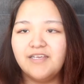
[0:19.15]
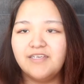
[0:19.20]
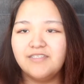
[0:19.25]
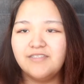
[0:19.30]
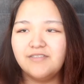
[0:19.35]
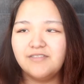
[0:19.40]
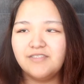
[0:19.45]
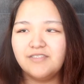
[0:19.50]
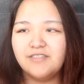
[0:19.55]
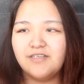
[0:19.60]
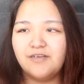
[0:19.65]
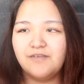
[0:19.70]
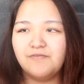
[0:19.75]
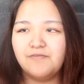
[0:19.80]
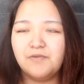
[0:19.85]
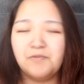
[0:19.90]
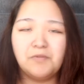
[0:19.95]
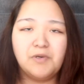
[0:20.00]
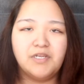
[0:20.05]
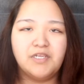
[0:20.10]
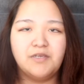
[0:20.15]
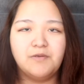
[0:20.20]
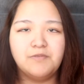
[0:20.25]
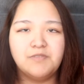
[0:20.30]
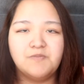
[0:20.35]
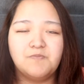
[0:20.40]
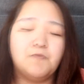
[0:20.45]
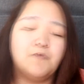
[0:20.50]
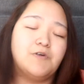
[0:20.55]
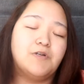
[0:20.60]
guess I'll start from when he
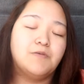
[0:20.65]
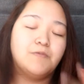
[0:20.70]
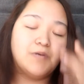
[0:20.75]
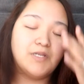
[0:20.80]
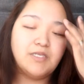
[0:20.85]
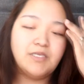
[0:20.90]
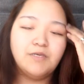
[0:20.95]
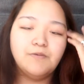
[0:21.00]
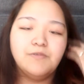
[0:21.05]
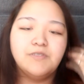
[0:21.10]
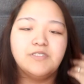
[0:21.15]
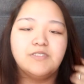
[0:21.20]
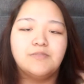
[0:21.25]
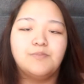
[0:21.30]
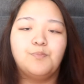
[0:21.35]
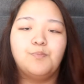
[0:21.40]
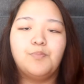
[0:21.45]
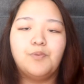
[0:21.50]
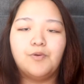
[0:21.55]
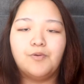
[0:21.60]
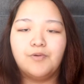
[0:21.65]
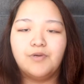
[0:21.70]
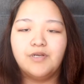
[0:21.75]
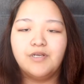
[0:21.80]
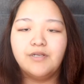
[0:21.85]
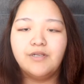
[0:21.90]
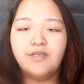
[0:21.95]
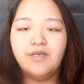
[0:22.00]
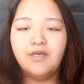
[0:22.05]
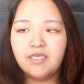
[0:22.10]
was born. When he was
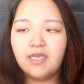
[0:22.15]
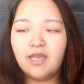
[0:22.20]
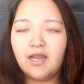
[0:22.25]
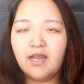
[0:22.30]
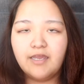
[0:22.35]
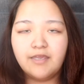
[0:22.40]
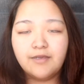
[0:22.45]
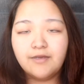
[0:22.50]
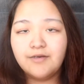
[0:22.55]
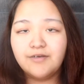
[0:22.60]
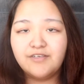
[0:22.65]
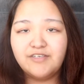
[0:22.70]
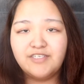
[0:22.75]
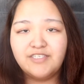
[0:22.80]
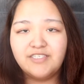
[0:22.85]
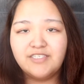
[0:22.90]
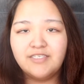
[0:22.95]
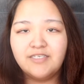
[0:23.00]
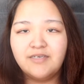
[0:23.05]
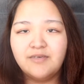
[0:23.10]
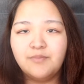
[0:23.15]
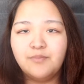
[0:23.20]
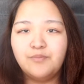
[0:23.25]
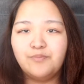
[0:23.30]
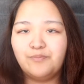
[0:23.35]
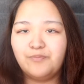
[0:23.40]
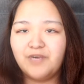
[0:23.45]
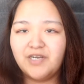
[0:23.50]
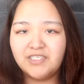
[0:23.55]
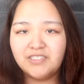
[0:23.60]
born, I couldn't
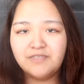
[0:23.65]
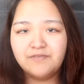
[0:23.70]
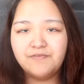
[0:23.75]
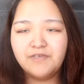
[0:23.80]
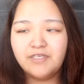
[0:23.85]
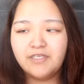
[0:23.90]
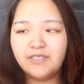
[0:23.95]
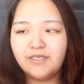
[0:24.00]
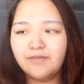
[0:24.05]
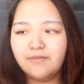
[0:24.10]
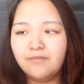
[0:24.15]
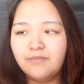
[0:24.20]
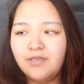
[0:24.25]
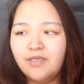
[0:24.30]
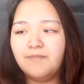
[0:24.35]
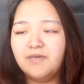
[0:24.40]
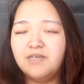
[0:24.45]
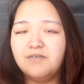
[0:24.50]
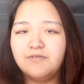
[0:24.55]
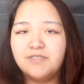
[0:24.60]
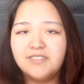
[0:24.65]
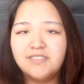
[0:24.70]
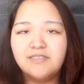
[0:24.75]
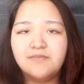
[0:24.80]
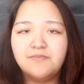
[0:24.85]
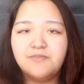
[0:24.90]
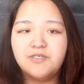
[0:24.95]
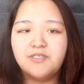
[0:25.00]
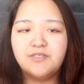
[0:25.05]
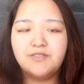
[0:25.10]
breastfeed him. I
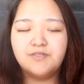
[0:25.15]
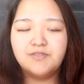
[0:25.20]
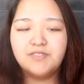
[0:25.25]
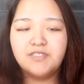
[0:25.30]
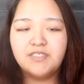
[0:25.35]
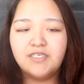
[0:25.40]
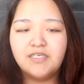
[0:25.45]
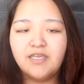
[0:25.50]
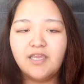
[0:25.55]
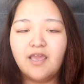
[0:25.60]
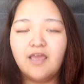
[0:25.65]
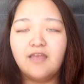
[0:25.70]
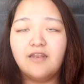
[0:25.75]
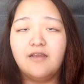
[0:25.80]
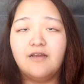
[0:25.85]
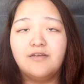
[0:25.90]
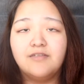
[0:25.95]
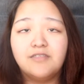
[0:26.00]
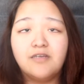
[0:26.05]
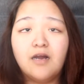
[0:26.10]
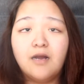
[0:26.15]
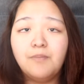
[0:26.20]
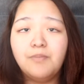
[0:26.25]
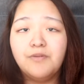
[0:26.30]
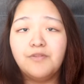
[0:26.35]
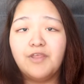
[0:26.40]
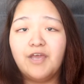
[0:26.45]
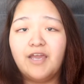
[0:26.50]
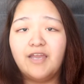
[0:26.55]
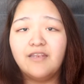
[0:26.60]
wasn't producing, and on top
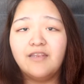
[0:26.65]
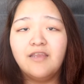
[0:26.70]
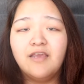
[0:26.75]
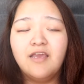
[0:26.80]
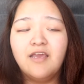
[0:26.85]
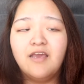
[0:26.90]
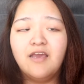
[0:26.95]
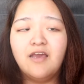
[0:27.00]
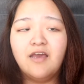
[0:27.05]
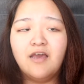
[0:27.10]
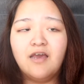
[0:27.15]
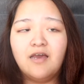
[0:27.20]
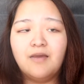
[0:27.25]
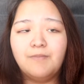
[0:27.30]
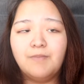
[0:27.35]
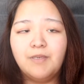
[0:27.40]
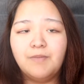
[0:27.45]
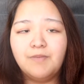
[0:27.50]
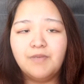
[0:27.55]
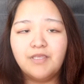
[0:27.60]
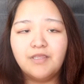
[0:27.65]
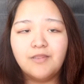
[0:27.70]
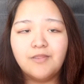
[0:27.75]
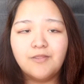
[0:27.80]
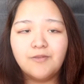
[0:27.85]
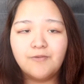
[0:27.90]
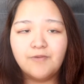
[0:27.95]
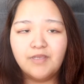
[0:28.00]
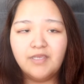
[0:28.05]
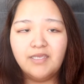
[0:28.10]
of that, maybe
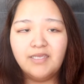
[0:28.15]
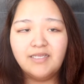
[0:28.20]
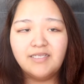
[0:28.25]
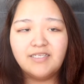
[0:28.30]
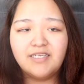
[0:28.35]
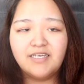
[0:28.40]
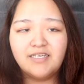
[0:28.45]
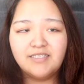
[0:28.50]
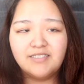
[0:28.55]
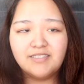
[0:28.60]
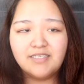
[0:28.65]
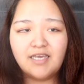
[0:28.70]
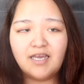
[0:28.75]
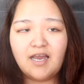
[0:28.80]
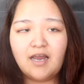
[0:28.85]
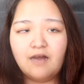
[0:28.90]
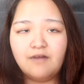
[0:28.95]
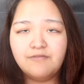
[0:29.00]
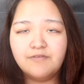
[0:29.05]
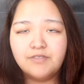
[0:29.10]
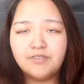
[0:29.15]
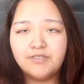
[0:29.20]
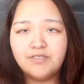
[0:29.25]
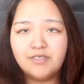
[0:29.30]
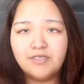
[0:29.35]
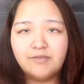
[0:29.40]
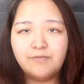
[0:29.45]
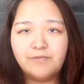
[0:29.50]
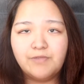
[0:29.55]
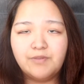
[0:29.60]
3 days
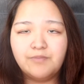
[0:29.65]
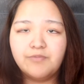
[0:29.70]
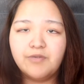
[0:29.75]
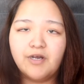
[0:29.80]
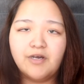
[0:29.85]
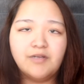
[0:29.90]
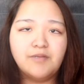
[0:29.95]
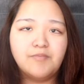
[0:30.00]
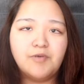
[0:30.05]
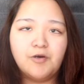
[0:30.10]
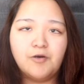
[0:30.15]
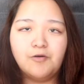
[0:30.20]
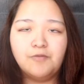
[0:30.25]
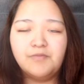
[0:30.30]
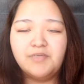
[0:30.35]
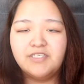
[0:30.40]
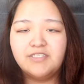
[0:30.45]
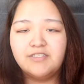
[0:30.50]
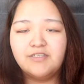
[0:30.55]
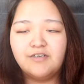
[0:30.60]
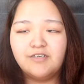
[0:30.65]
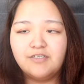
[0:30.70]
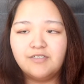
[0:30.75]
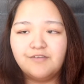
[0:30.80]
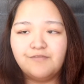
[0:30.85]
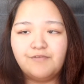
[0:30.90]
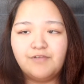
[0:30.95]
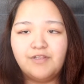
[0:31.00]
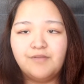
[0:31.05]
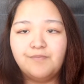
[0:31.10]
after we brought him home, I started
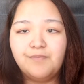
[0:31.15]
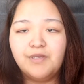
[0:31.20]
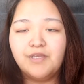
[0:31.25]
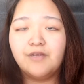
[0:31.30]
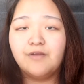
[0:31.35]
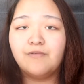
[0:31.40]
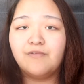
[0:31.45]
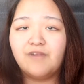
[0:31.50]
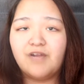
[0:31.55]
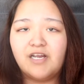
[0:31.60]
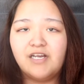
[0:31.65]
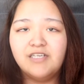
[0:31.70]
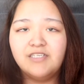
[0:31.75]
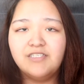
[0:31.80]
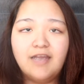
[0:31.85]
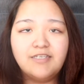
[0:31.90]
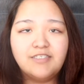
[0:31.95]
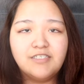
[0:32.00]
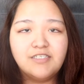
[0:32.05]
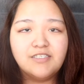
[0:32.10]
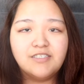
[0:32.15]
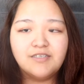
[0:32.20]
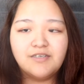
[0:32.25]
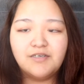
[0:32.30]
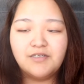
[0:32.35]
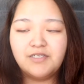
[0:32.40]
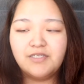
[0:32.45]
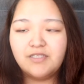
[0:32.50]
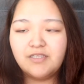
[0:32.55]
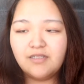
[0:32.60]
developing a rash. I just
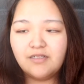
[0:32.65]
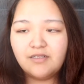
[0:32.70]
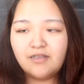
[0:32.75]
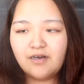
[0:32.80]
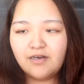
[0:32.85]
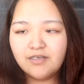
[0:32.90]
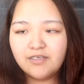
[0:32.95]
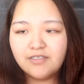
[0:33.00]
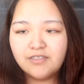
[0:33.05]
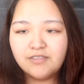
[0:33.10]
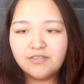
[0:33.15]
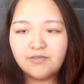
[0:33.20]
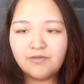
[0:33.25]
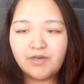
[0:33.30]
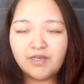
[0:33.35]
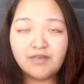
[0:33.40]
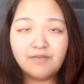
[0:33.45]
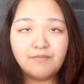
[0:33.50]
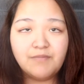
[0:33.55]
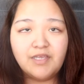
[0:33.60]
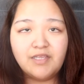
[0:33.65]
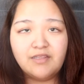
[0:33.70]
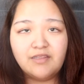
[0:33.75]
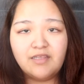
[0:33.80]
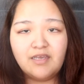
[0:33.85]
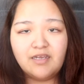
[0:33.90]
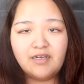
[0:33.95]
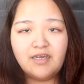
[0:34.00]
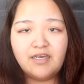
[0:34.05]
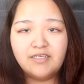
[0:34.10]
couldn't. The doctors recommend
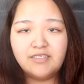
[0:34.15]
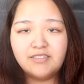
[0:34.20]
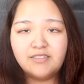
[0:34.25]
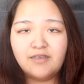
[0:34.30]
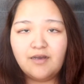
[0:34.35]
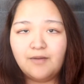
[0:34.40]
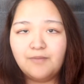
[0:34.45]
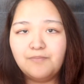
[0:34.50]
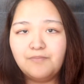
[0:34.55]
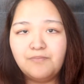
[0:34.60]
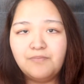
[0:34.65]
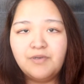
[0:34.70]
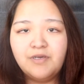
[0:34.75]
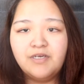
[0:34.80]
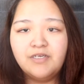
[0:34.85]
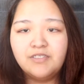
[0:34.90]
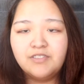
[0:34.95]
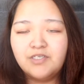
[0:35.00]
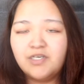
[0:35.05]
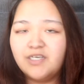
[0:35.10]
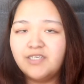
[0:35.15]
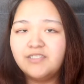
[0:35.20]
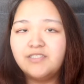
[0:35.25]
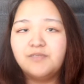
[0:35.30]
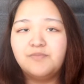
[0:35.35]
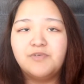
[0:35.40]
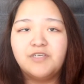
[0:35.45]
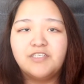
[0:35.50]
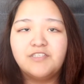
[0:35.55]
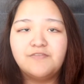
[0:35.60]
that I stop trying
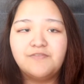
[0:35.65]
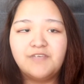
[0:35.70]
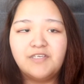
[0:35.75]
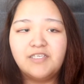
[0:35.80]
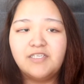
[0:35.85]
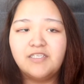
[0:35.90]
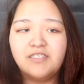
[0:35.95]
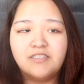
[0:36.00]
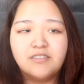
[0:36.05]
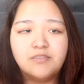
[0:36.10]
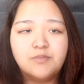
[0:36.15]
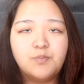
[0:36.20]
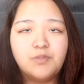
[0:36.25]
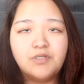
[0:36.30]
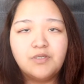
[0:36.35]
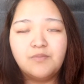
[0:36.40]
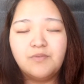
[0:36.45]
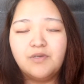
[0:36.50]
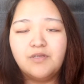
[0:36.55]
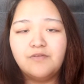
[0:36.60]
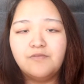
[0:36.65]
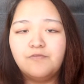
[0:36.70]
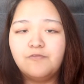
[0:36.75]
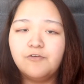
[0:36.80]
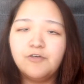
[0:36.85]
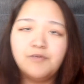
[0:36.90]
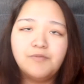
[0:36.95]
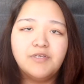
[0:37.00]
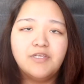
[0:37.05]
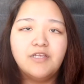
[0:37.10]
to breastfeed and just put him on
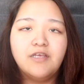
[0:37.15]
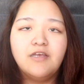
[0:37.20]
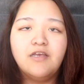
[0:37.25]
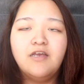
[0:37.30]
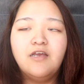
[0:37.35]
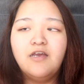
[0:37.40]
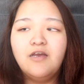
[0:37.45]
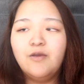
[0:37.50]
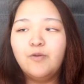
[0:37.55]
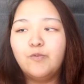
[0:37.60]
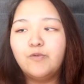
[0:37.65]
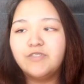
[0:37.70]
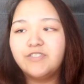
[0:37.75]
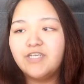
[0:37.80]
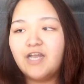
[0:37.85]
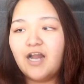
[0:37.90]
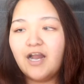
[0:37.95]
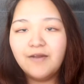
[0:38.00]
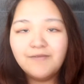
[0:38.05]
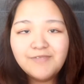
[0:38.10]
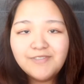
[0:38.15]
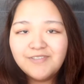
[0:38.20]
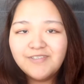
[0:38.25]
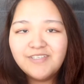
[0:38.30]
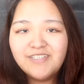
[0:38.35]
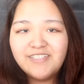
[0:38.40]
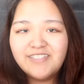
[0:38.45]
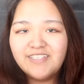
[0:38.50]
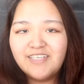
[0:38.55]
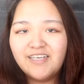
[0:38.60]
formula, which I was
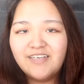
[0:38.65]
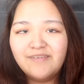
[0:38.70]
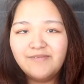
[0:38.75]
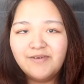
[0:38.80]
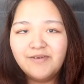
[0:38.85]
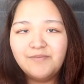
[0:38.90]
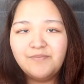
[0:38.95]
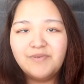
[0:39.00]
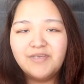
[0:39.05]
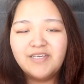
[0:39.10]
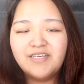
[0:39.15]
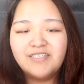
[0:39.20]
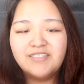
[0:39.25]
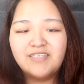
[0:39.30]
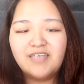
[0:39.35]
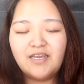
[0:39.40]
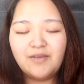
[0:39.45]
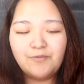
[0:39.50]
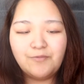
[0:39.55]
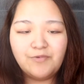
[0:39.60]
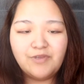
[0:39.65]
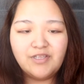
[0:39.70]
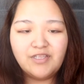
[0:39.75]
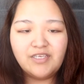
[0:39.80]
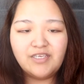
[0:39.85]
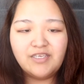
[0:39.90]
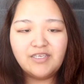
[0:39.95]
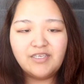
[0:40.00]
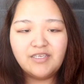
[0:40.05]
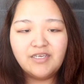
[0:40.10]
really sad about because
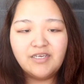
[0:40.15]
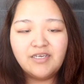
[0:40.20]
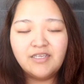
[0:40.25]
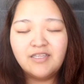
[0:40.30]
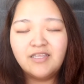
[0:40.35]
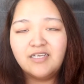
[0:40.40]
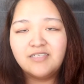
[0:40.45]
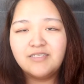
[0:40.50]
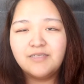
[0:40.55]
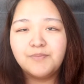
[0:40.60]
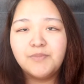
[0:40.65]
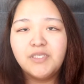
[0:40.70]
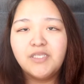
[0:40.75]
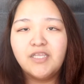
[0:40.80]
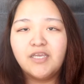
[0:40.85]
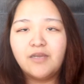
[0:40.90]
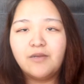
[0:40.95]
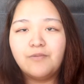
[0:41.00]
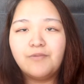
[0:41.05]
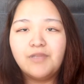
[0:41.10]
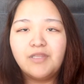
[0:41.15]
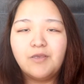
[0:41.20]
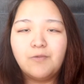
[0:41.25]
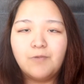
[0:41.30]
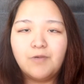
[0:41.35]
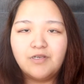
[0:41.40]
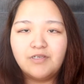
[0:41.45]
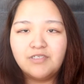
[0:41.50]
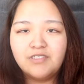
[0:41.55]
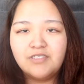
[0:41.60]
that's something that I really
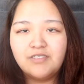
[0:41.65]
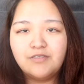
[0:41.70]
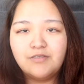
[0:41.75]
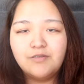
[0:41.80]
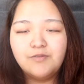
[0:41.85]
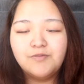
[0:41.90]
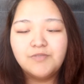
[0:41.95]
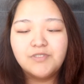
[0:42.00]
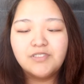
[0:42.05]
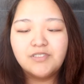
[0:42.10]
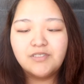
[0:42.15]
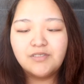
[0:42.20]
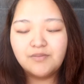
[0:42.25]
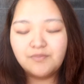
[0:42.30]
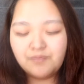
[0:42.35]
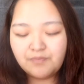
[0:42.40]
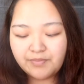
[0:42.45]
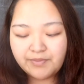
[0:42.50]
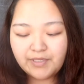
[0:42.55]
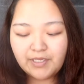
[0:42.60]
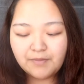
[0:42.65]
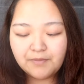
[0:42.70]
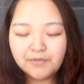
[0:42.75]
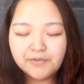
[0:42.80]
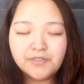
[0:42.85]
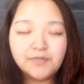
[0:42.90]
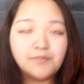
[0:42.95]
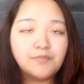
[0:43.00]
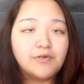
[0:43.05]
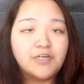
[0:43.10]
wanted to do, was to be able
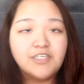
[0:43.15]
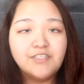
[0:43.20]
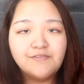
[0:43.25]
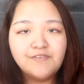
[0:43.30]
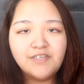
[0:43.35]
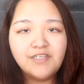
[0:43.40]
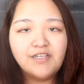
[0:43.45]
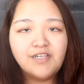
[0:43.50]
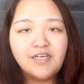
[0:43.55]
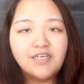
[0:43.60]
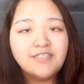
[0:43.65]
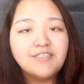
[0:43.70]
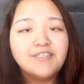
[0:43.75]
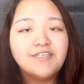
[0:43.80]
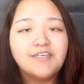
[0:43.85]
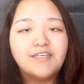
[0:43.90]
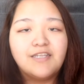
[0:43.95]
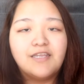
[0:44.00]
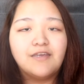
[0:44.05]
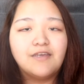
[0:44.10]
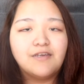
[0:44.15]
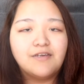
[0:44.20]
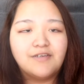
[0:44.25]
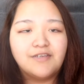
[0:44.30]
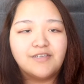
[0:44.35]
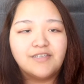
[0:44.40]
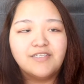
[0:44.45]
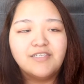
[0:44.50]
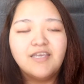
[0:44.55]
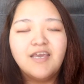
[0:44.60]
to breastfeed Elijah, and I
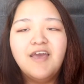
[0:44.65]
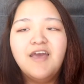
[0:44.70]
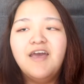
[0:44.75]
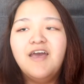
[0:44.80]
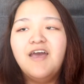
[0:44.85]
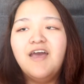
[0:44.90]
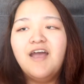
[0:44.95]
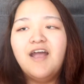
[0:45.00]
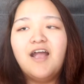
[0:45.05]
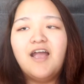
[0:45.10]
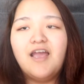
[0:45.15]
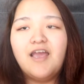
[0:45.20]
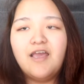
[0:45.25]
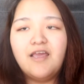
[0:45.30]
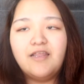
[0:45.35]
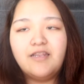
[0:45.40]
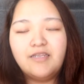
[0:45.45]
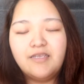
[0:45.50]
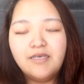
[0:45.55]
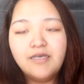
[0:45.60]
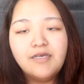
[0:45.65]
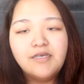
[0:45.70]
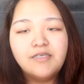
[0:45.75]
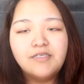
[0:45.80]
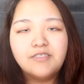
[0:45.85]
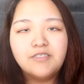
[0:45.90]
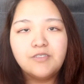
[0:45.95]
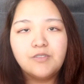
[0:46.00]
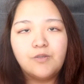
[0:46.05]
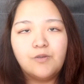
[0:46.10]
couldn't. And
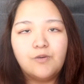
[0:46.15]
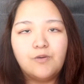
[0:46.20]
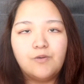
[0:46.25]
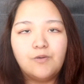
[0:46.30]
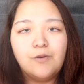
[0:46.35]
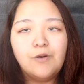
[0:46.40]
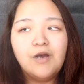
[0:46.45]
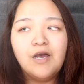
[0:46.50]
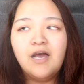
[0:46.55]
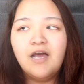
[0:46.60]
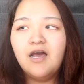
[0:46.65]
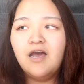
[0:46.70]
so